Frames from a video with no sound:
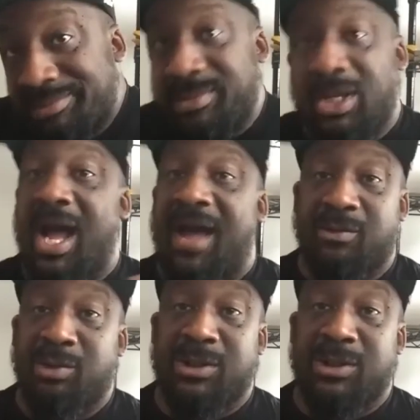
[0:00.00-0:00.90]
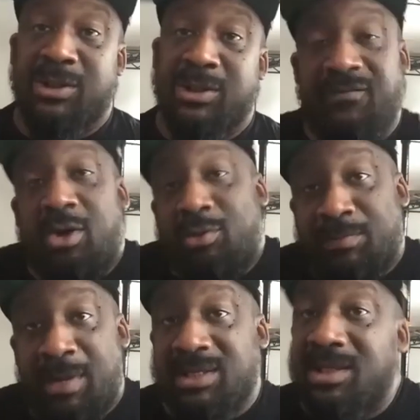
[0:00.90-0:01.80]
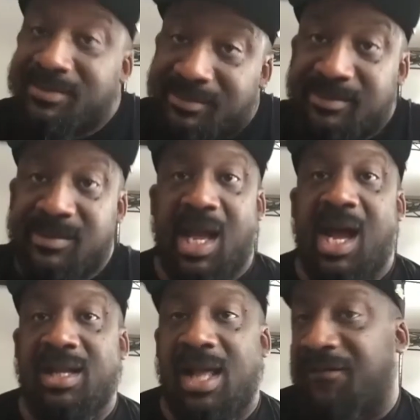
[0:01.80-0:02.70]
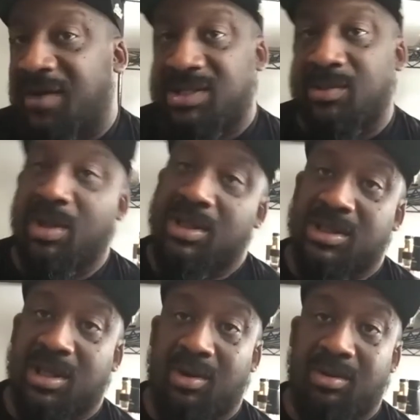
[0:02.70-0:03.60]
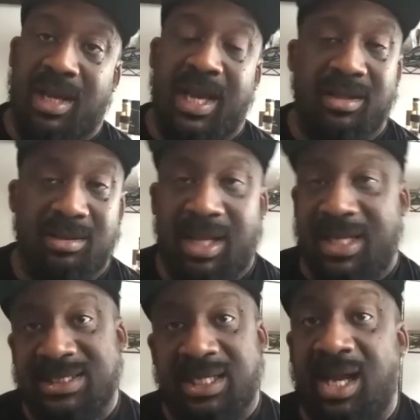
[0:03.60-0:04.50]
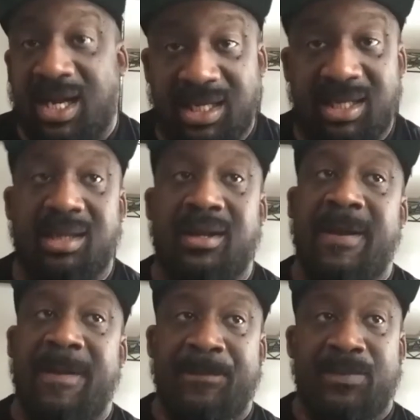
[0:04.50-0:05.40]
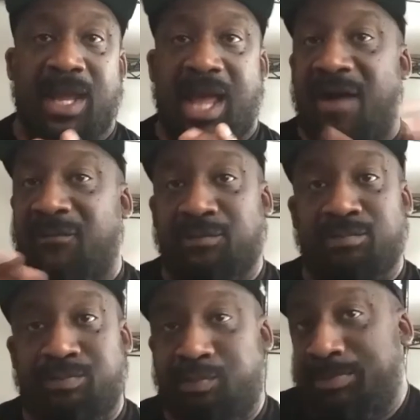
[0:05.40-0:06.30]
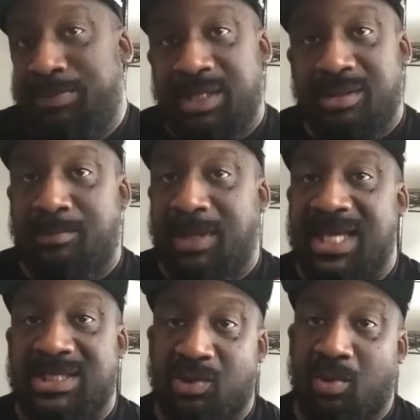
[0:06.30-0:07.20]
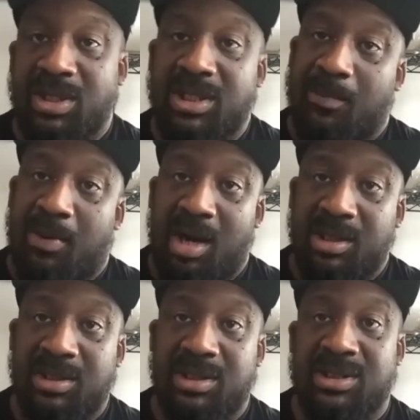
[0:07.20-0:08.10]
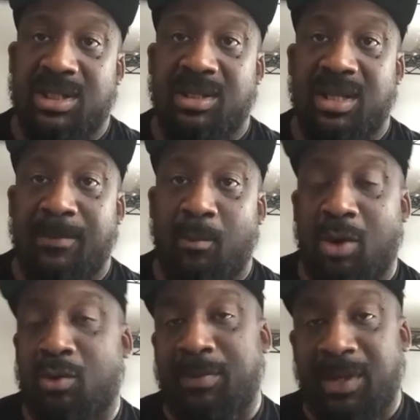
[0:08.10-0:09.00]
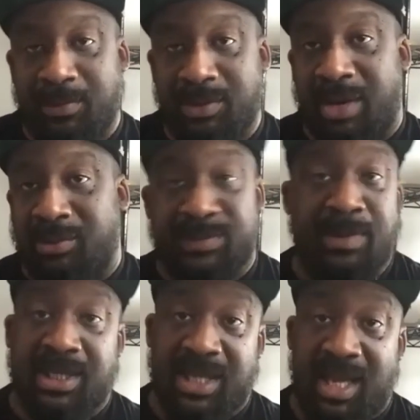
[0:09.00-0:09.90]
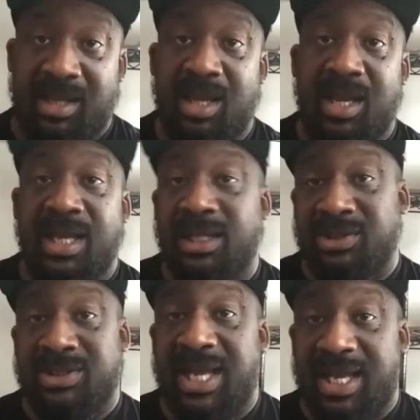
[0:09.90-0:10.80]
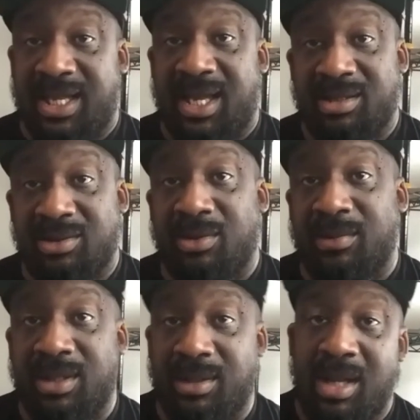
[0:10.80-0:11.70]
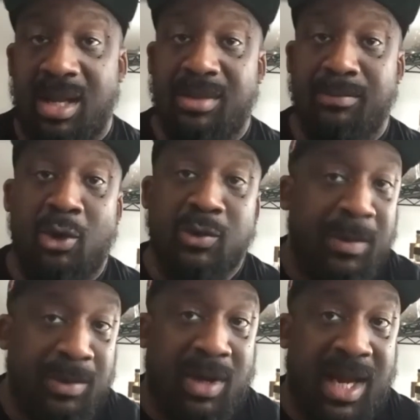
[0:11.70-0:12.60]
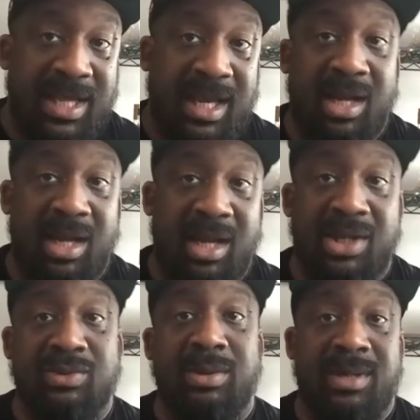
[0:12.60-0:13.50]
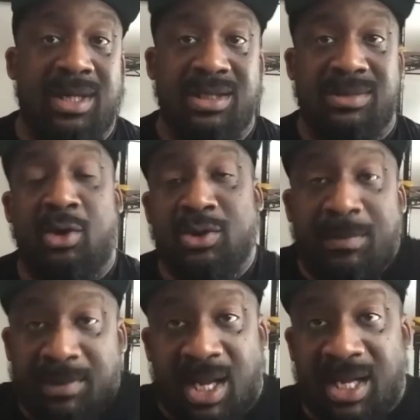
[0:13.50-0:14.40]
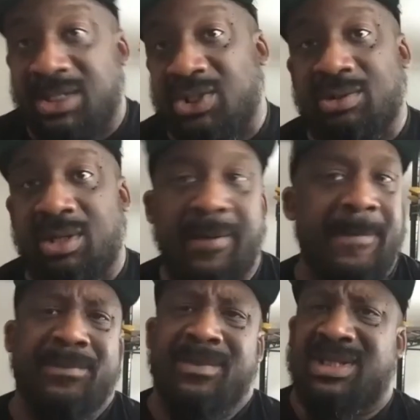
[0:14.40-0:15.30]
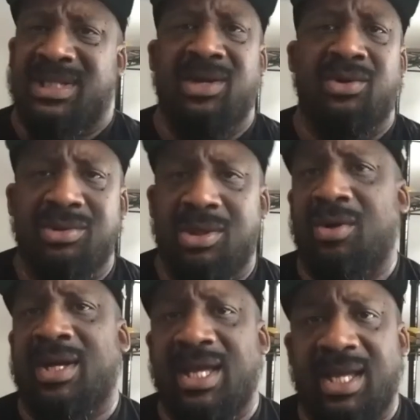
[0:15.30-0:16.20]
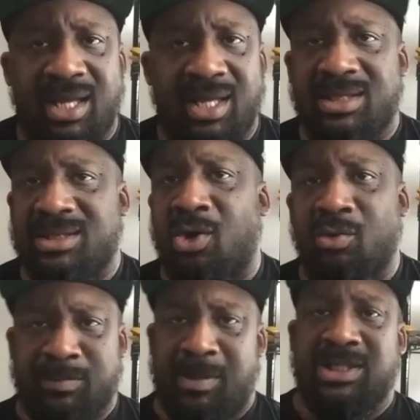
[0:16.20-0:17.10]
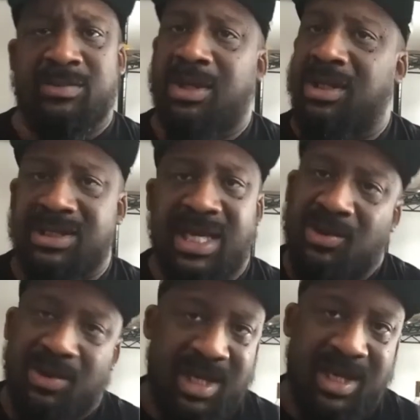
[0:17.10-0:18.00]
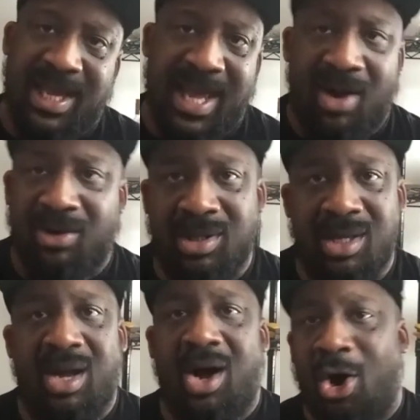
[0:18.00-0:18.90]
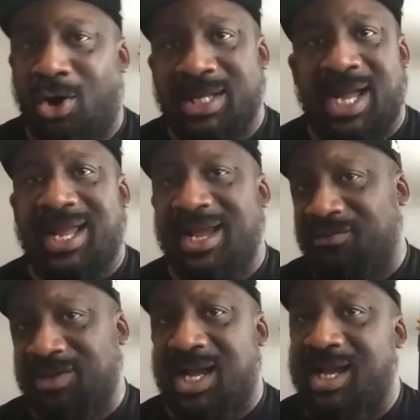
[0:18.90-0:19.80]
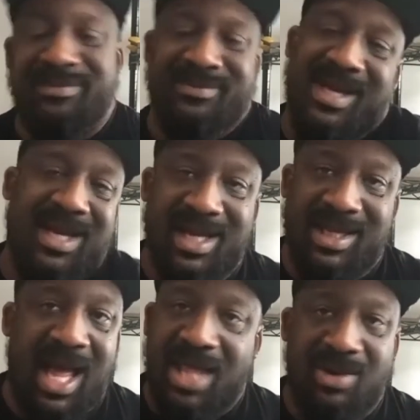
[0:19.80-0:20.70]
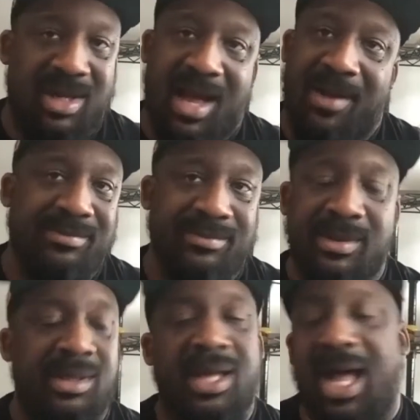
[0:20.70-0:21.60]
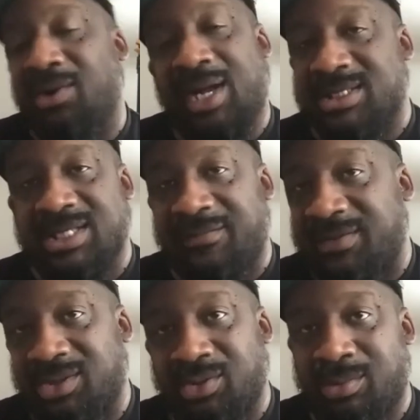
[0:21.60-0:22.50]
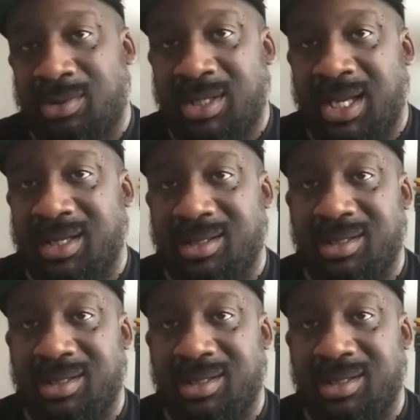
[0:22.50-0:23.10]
y'all have to respect it. And if you don't respect it, all right, I'll find somewhere else to go. And like I said, luckily, I've been blessed to run into partners and work with people that respect that and understand that. You know what I mean? Most people don't have that luxury because most people in our industry, single, no kids, no responsibilities. They don't care. They out all night, every night. I don't have time for that no more. Like